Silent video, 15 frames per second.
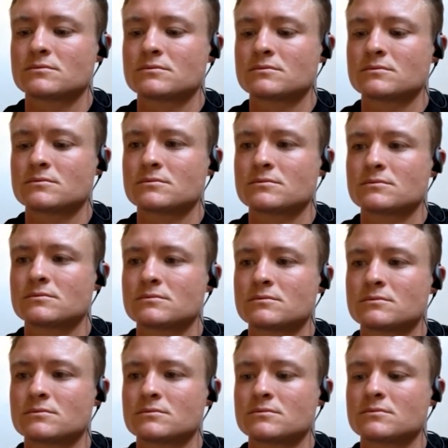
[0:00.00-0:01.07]

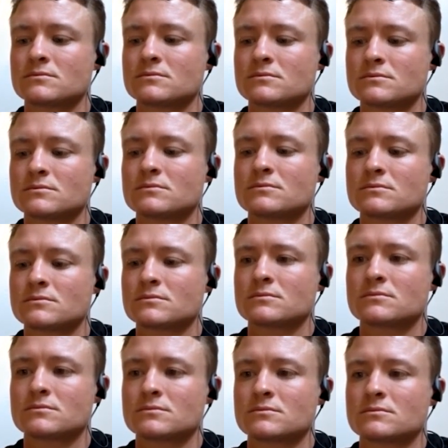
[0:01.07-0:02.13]

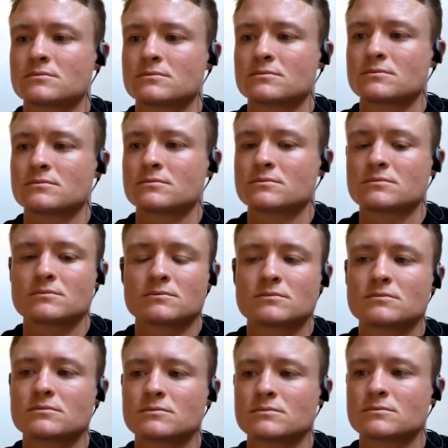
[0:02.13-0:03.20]

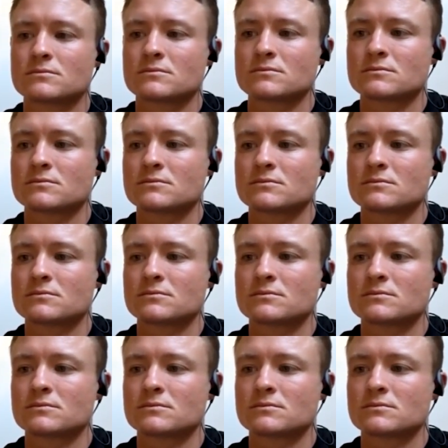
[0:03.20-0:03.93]
The person shown says nothing.